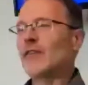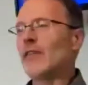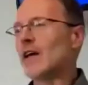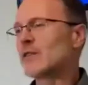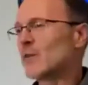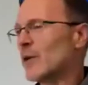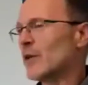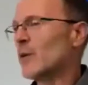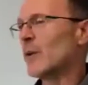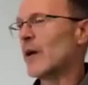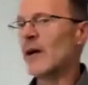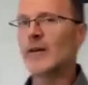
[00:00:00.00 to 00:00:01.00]
then that's when
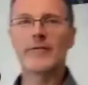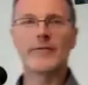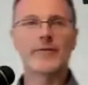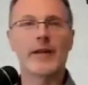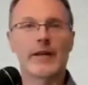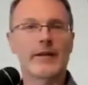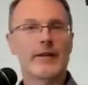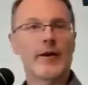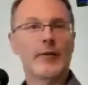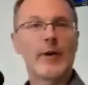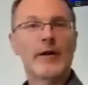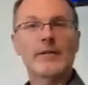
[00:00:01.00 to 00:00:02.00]
you have, like
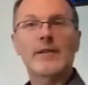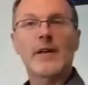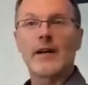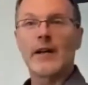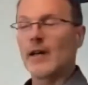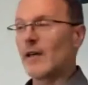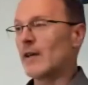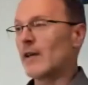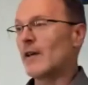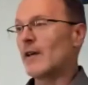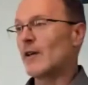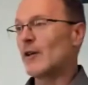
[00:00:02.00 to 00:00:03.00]
on Mount Sinai,
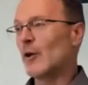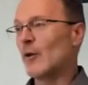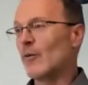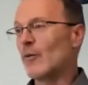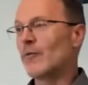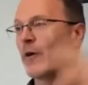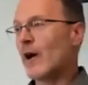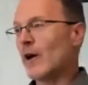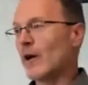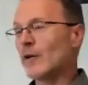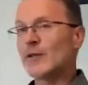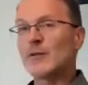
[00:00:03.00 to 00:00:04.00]

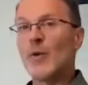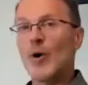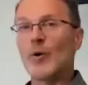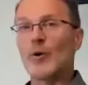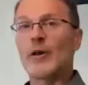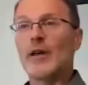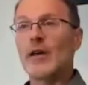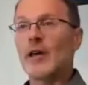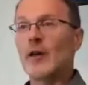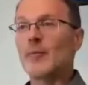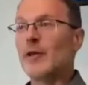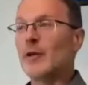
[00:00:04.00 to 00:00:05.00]
fire, smoke,
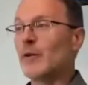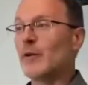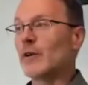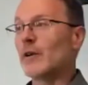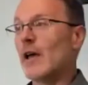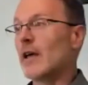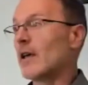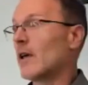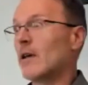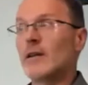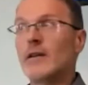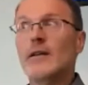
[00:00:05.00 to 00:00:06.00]
and people are like,
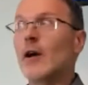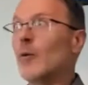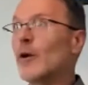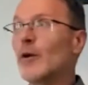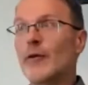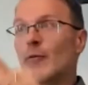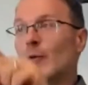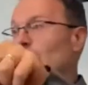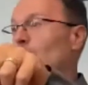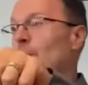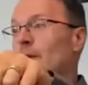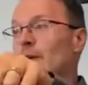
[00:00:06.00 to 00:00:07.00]
yeah, we don't even want
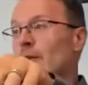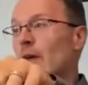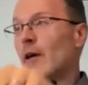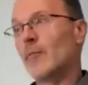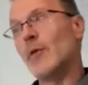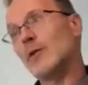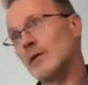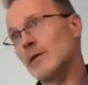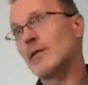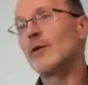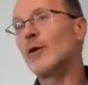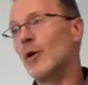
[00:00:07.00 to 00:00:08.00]
to go near that.
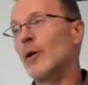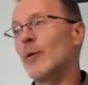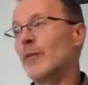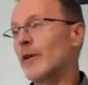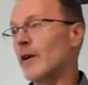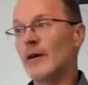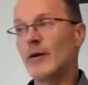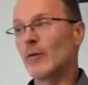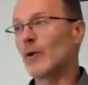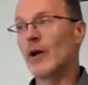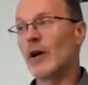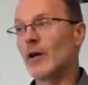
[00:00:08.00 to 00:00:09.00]
Moses, you go up there,
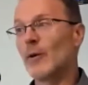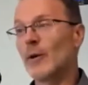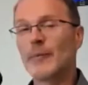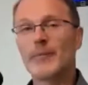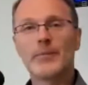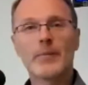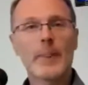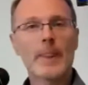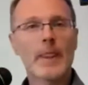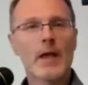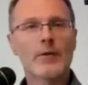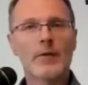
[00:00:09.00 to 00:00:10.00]
we're not going.
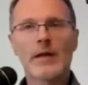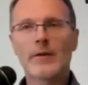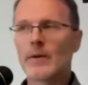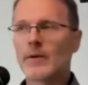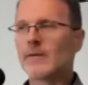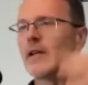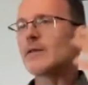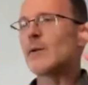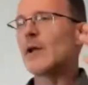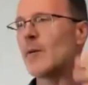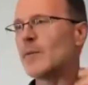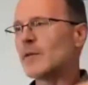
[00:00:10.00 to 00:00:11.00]
So that's
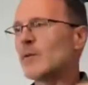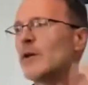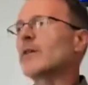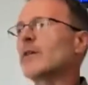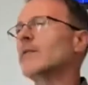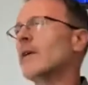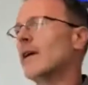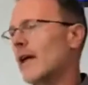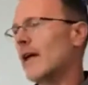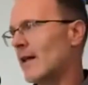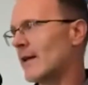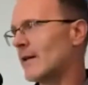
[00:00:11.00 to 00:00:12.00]
what happens when,
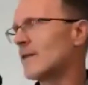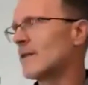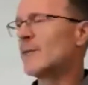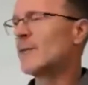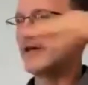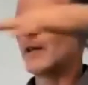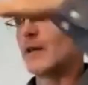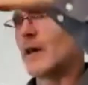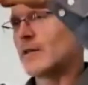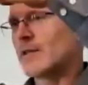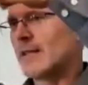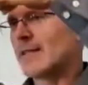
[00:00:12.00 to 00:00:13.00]
analogously speaking,
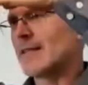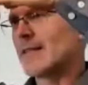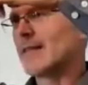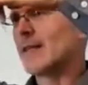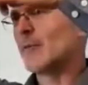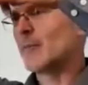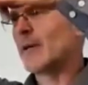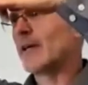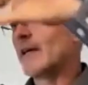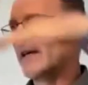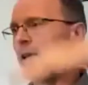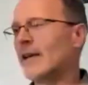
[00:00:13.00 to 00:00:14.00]
God sticks his little
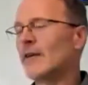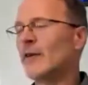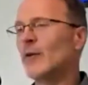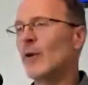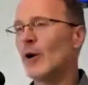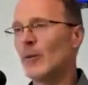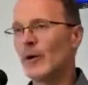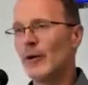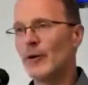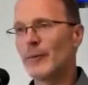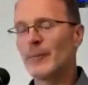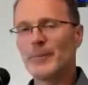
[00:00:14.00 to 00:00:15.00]
pinky into our world.